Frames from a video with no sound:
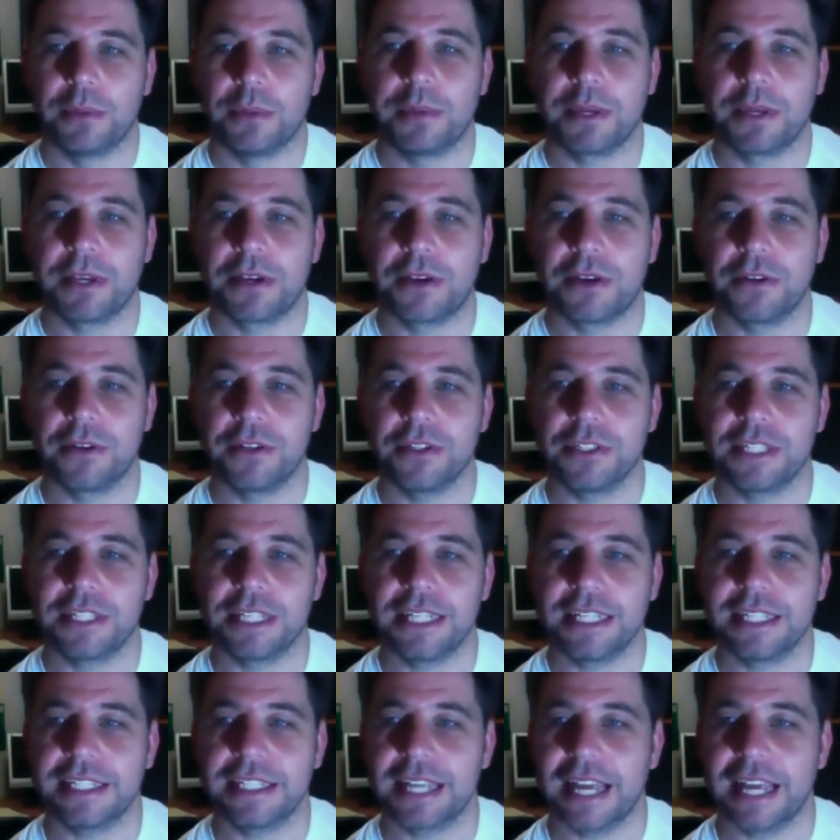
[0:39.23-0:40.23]
But
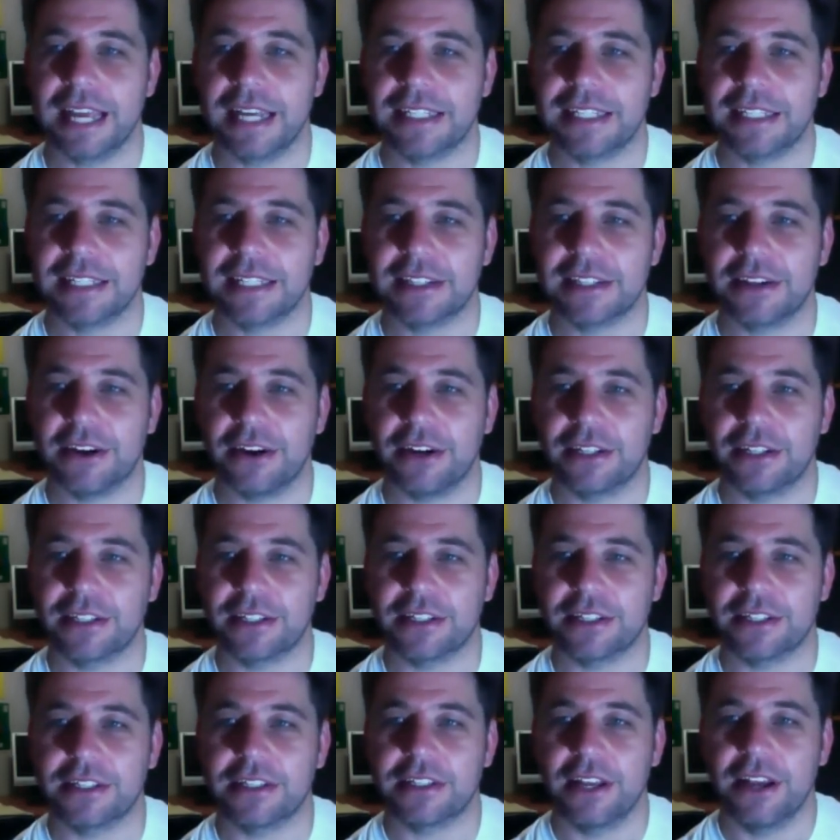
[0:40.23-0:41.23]
because these
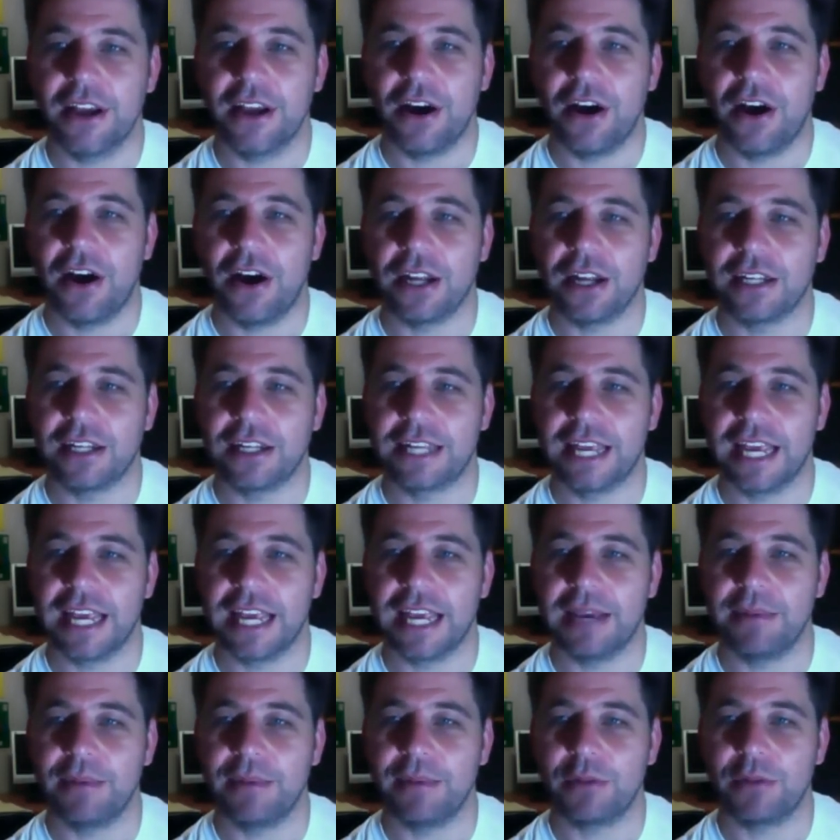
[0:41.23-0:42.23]
exercises, I
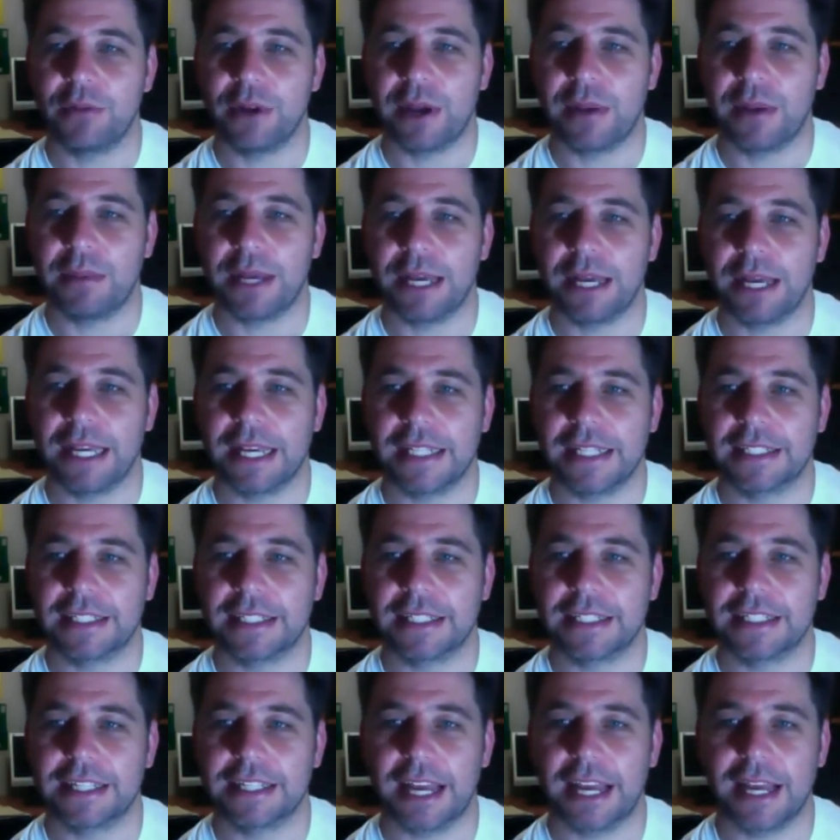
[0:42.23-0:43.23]
tear my rubber
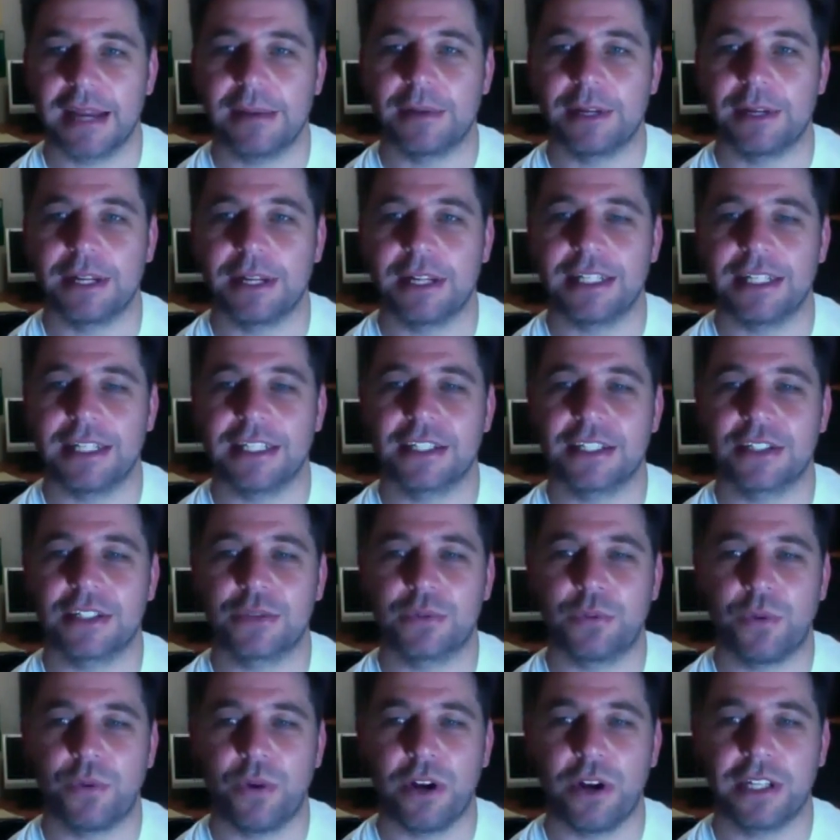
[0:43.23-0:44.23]
against the table at least
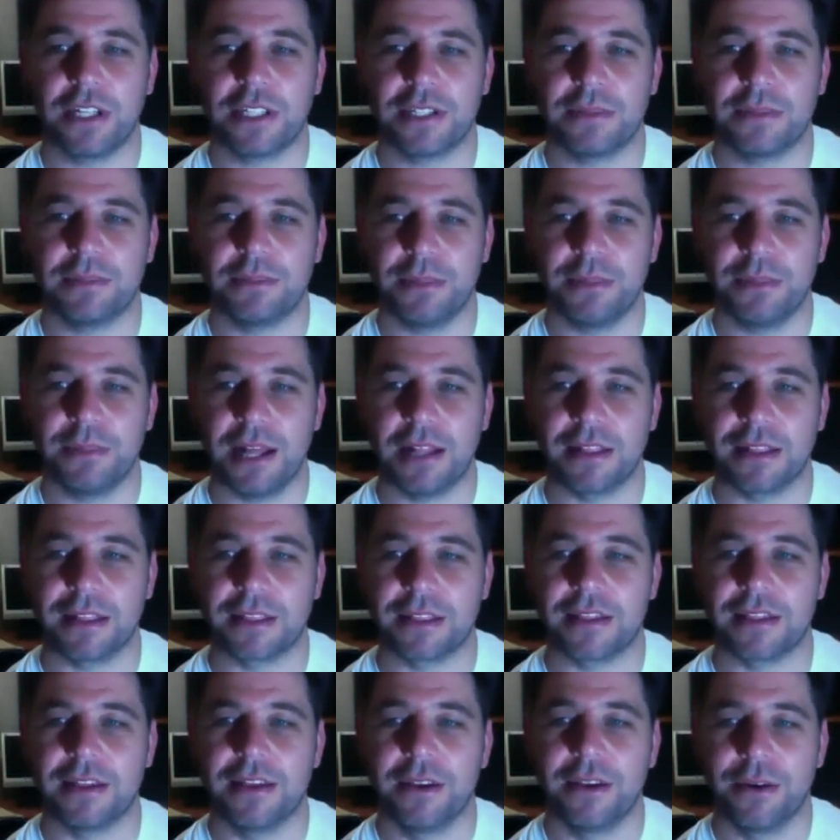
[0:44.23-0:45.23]
twice a month.
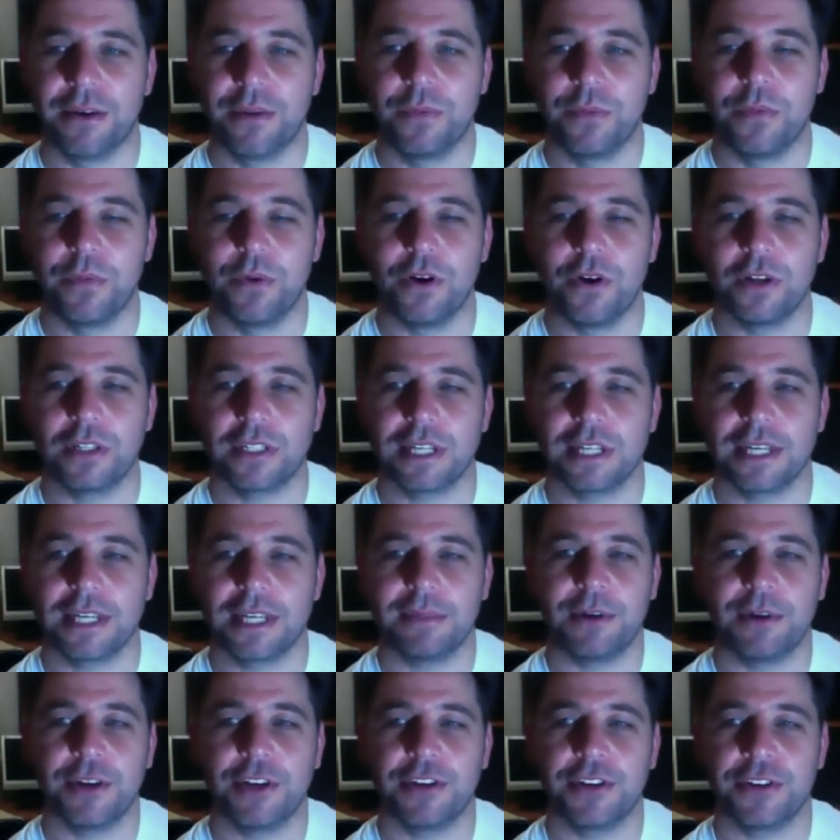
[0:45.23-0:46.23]
What am
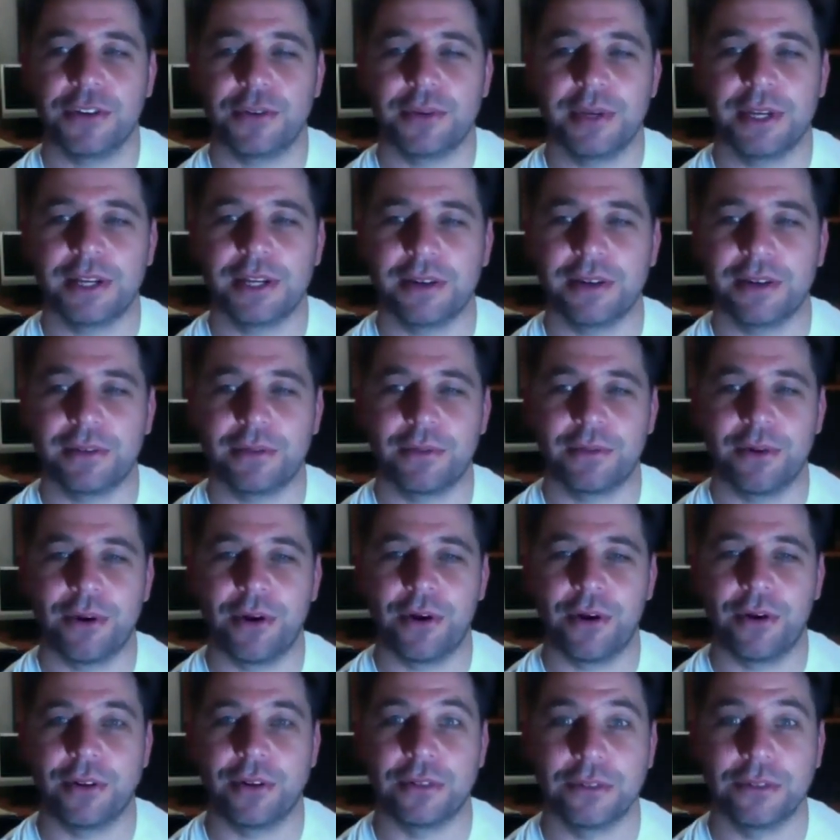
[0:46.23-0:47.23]
I doing
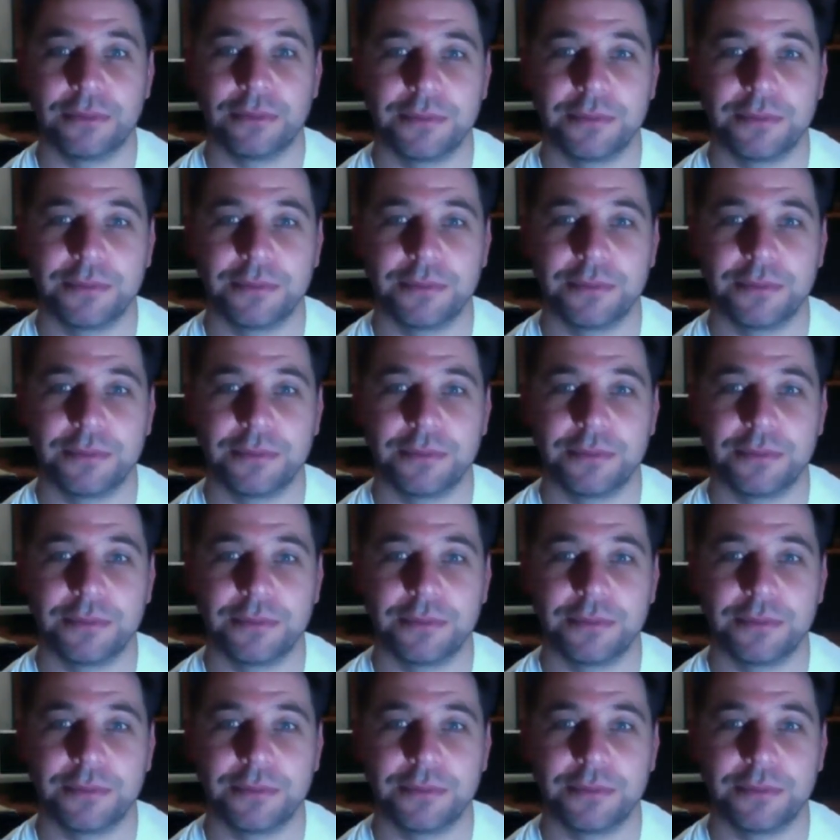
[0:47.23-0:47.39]
wrong?"